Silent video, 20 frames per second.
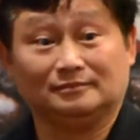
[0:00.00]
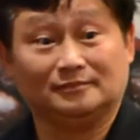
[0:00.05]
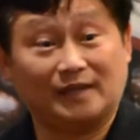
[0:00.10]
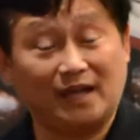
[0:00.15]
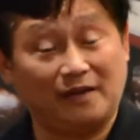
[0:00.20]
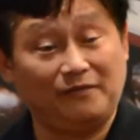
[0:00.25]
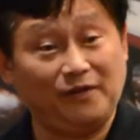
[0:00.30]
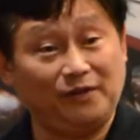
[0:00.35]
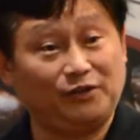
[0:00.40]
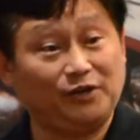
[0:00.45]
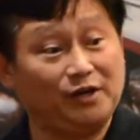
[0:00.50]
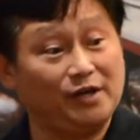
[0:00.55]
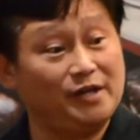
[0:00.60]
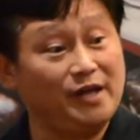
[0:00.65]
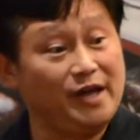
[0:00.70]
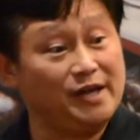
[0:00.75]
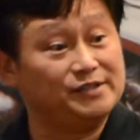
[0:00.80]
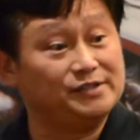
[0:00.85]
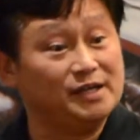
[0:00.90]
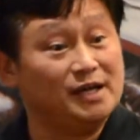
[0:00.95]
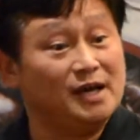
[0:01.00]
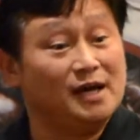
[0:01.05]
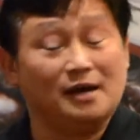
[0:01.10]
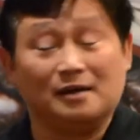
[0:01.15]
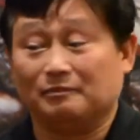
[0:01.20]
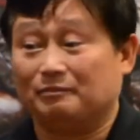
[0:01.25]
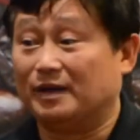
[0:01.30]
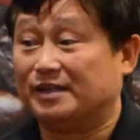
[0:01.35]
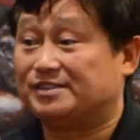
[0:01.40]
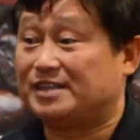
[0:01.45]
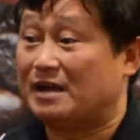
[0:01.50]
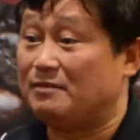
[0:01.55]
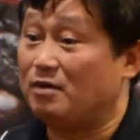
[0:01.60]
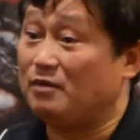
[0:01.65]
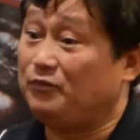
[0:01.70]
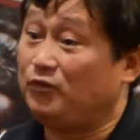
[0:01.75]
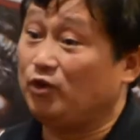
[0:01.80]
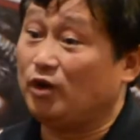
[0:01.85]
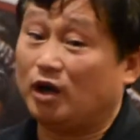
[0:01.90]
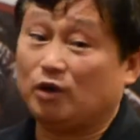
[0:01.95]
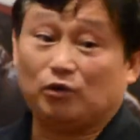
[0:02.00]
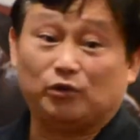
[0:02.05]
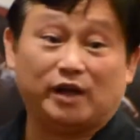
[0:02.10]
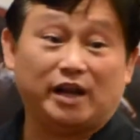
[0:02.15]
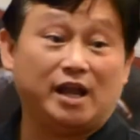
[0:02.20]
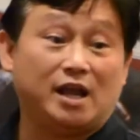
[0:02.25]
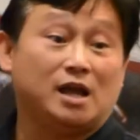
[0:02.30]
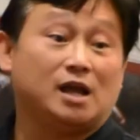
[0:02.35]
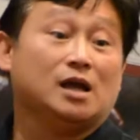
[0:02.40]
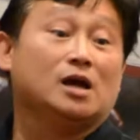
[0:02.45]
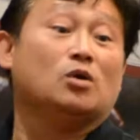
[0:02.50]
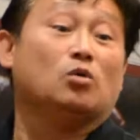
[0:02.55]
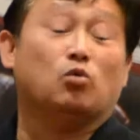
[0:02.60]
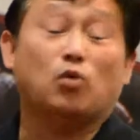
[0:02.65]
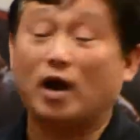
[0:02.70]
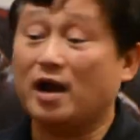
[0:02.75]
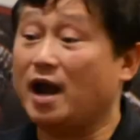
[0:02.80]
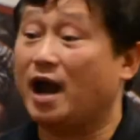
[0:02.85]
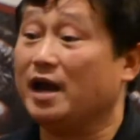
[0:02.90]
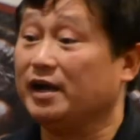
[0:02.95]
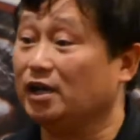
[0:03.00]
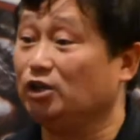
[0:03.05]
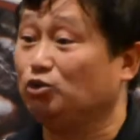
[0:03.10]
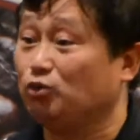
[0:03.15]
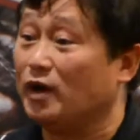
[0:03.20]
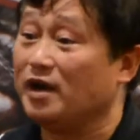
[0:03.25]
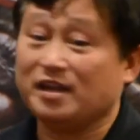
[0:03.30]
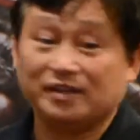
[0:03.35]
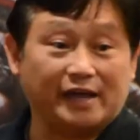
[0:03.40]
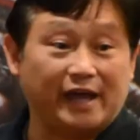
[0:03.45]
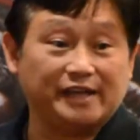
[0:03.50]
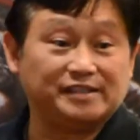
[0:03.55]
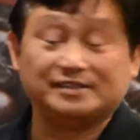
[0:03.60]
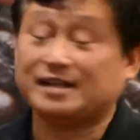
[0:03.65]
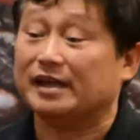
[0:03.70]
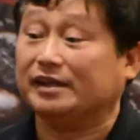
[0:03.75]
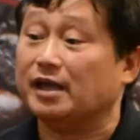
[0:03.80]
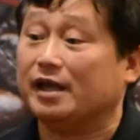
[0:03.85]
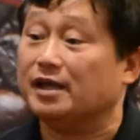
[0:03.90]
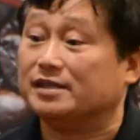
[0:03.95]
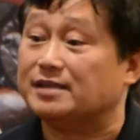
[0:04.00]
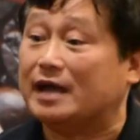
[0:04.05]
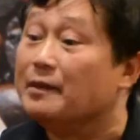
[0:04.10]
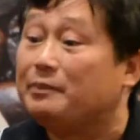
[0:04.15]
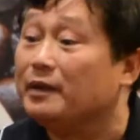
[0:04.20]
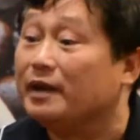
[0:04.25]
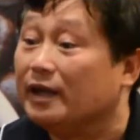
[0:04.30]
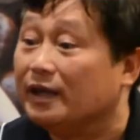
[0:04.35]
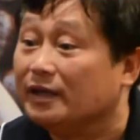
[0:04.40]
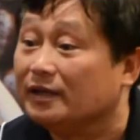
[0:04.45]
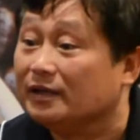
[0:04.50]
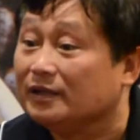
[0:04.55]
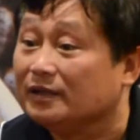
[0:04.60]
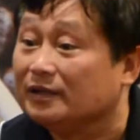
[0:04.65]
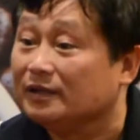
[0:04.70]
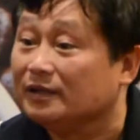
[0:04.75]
Every 30 days. But some of you are already 120 days, nothing is happening.